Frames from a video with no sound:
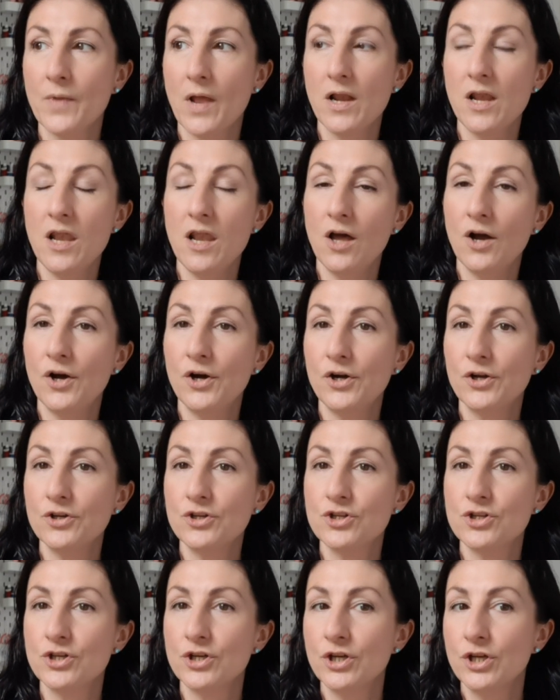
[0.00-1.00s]

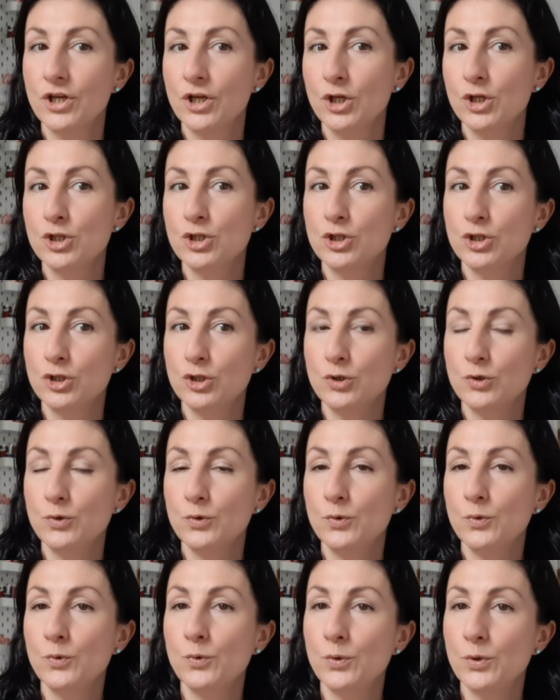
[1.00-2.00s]
large
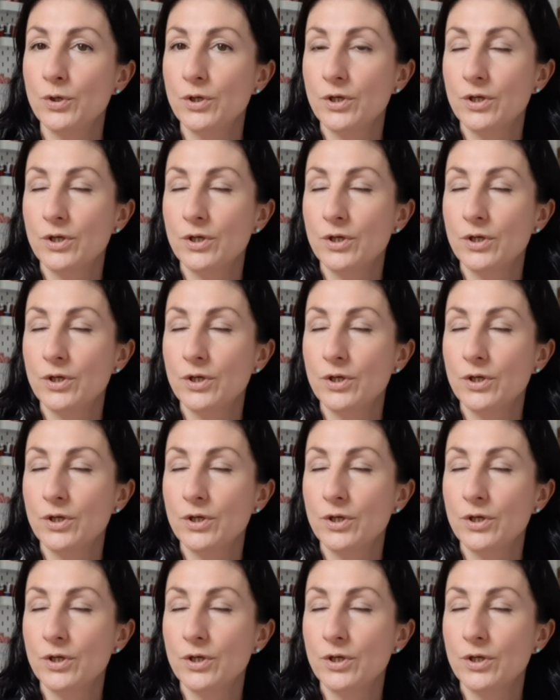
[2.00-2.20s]
to